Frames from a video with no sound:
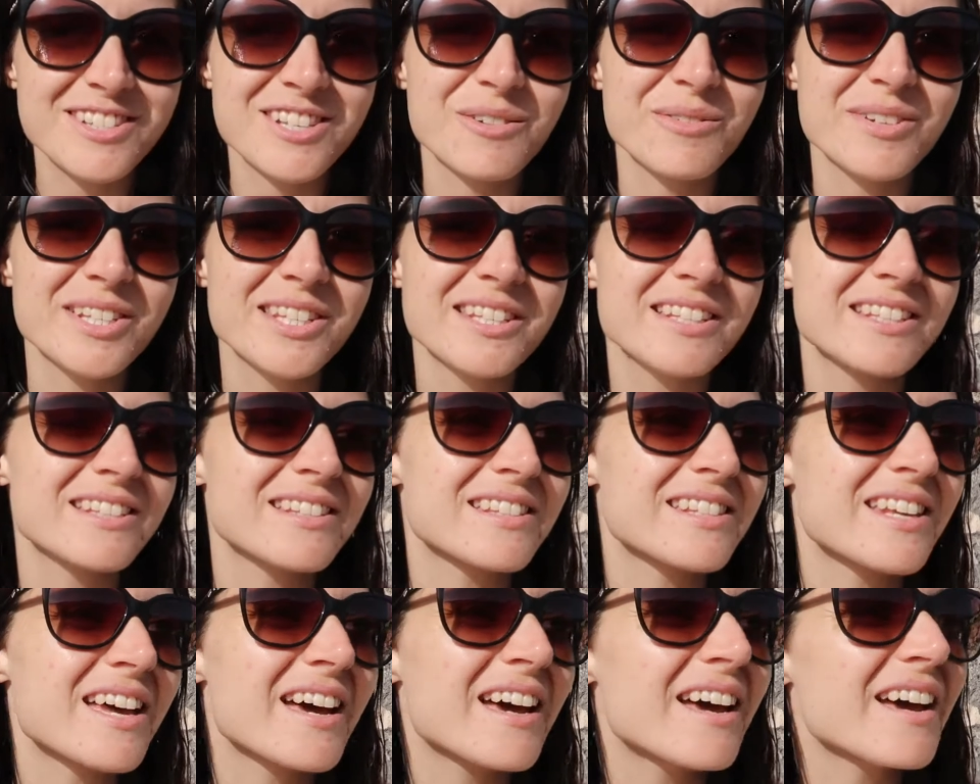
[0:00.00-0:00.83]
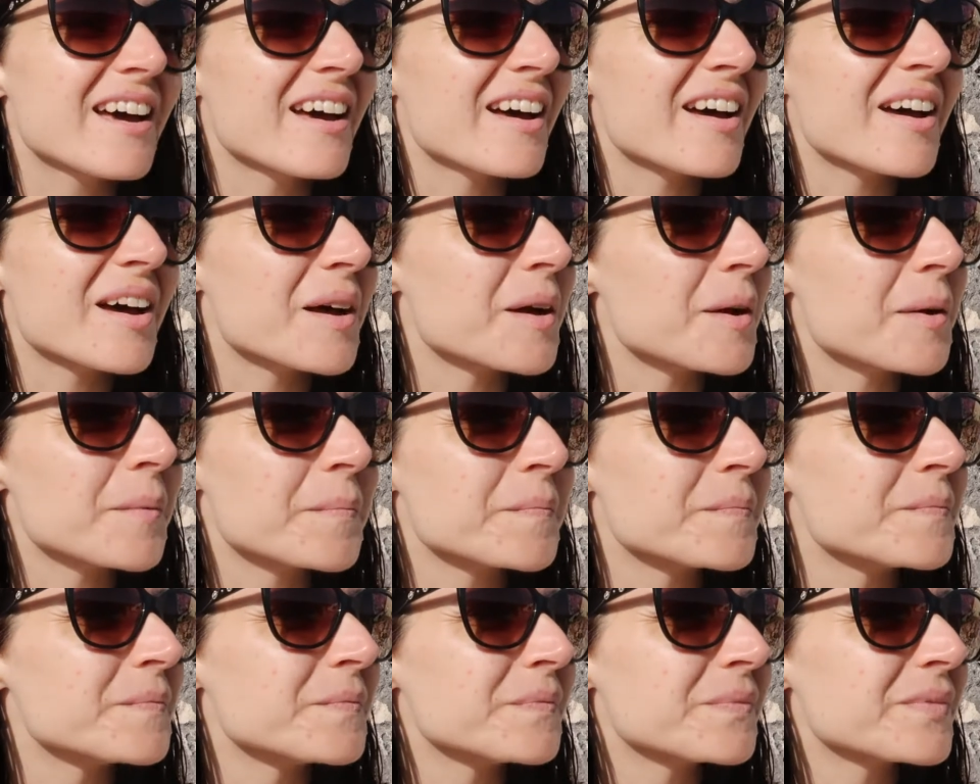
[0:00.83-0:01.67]
So we didn't
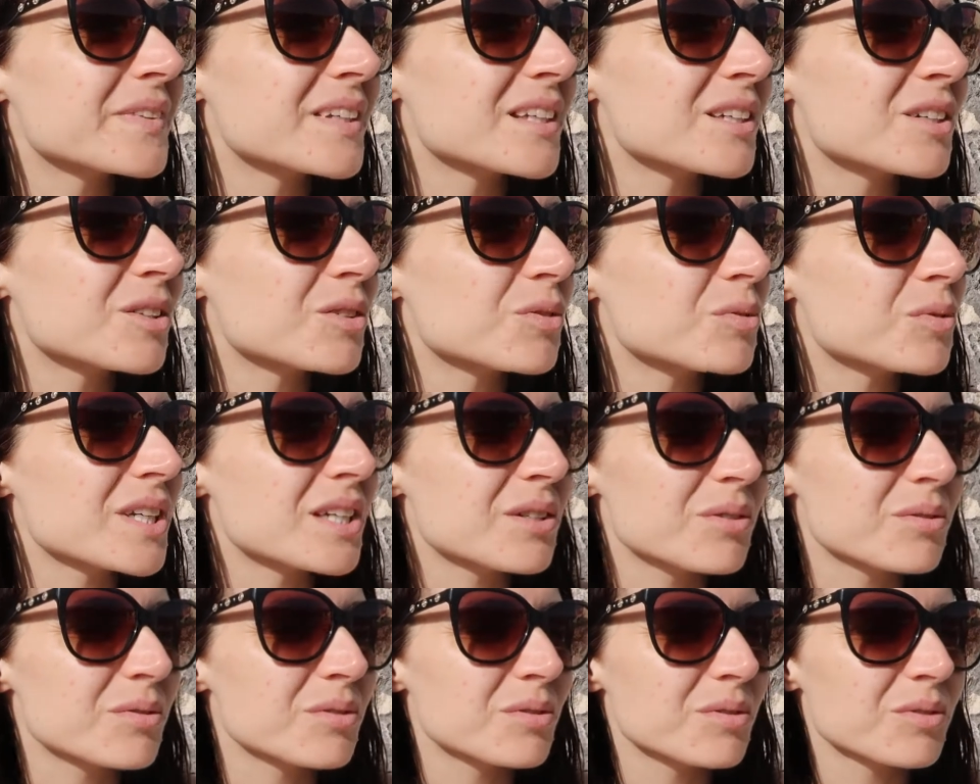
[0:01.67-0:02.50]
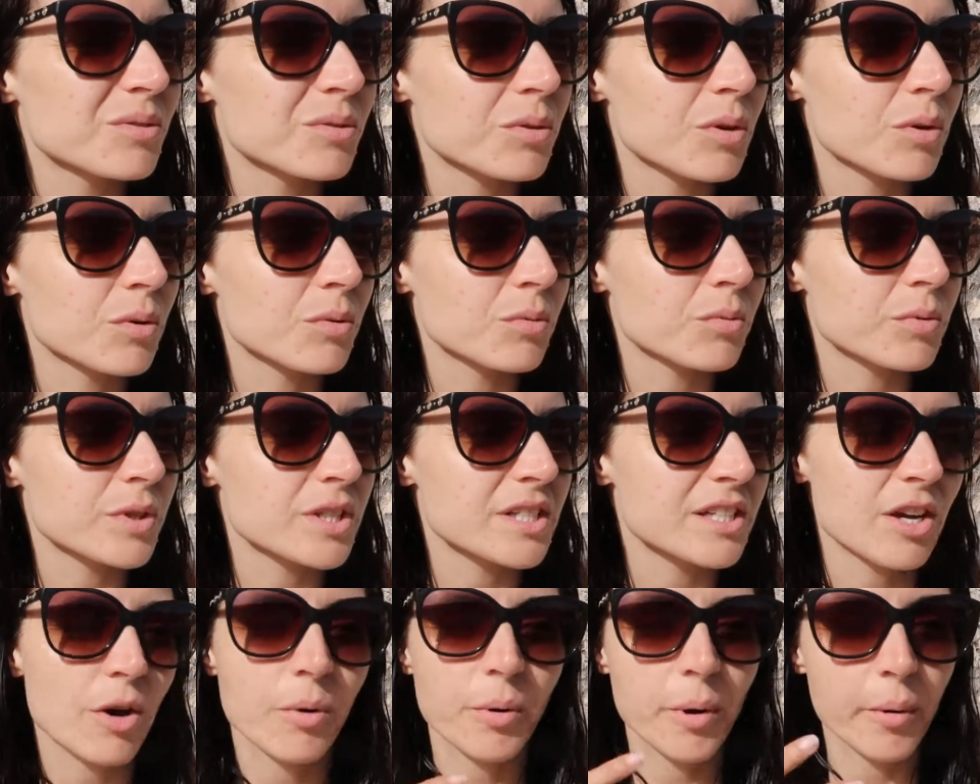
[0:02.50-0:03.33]
um we we
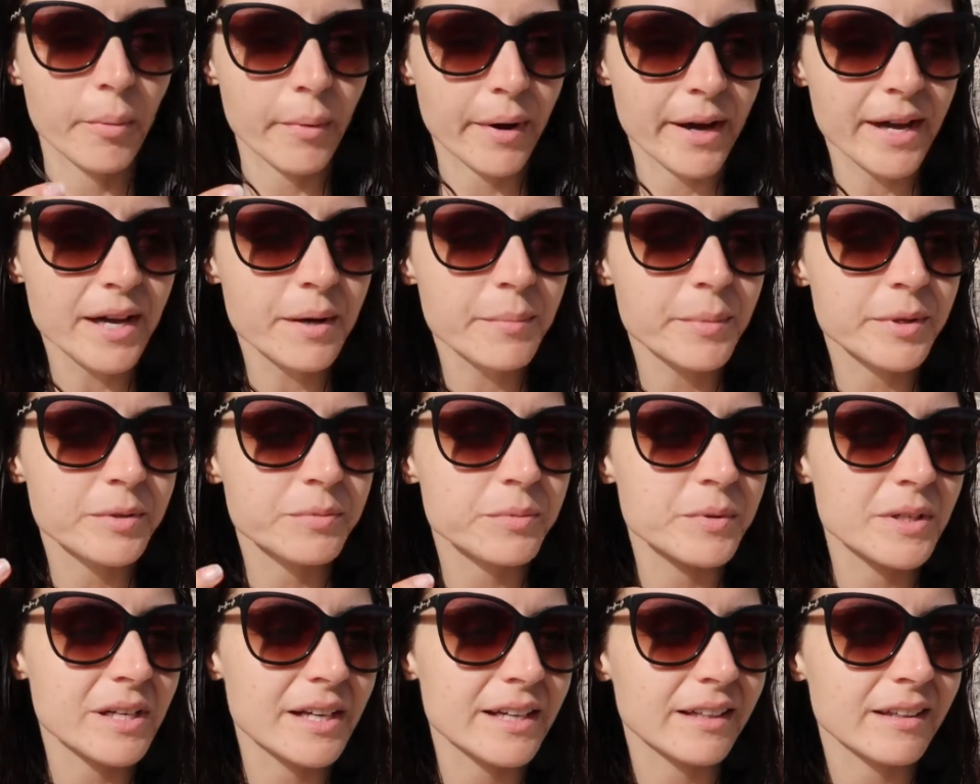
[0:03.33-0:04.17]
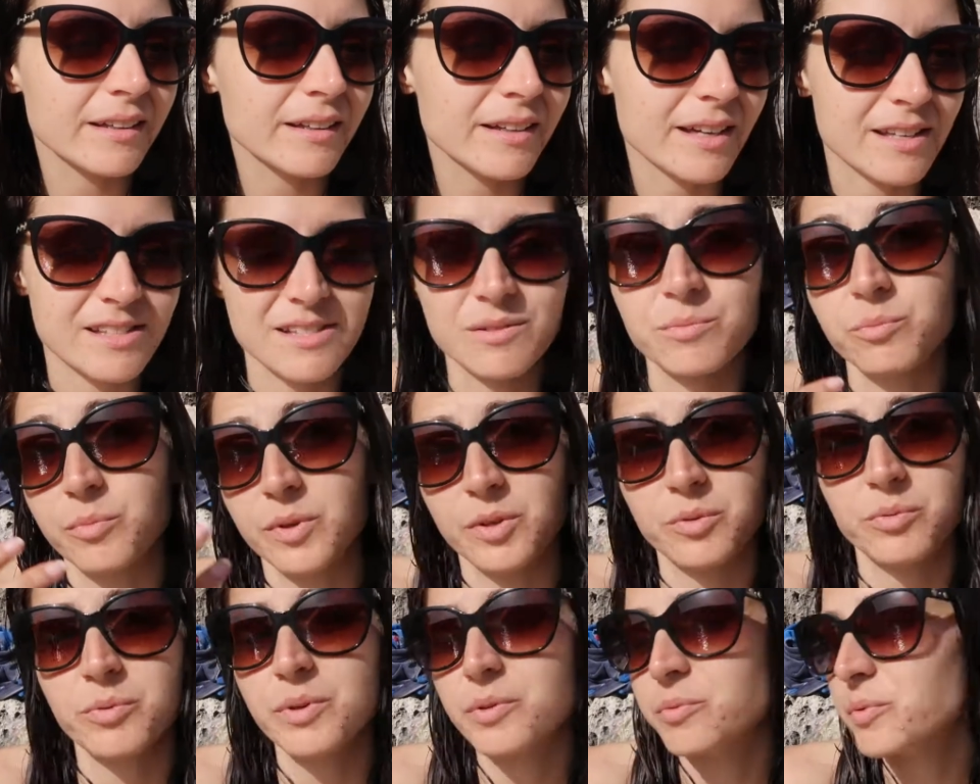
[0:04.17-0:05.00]
didn't go away, but we like as in
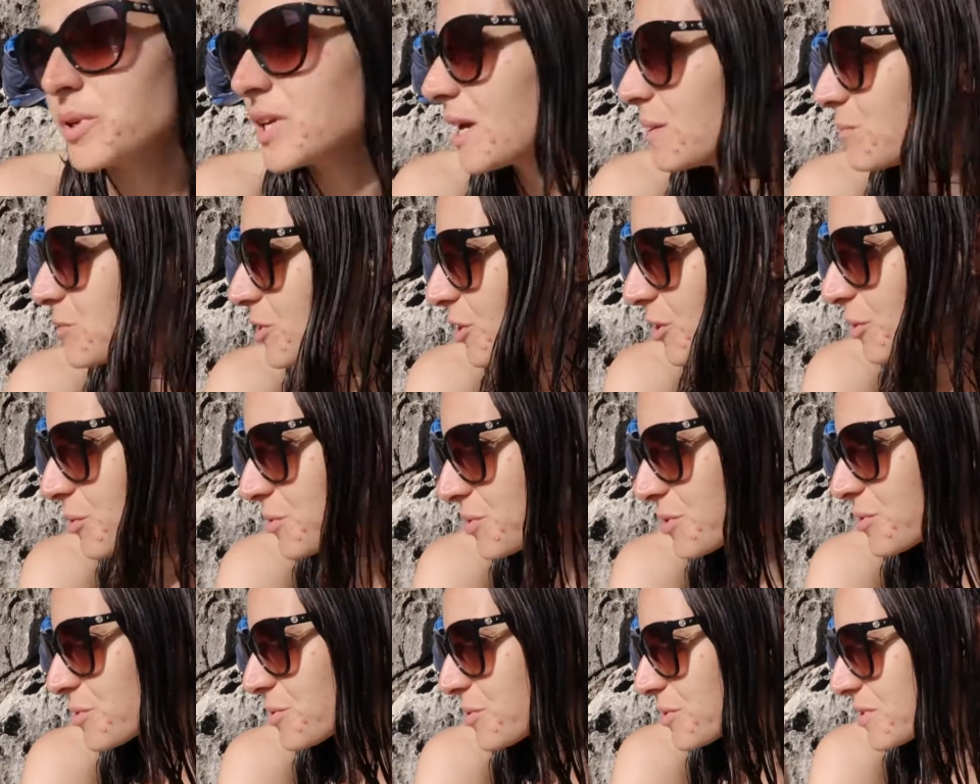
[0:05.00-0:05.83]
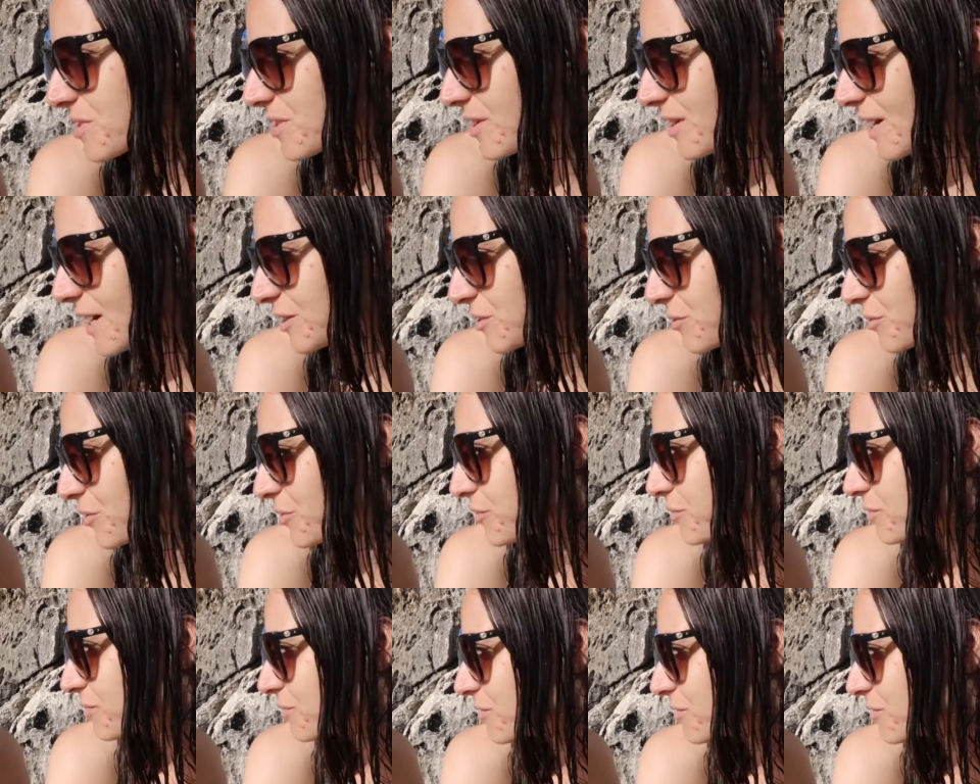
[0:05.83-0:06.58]
but well we came to Gozo, so it's kind of a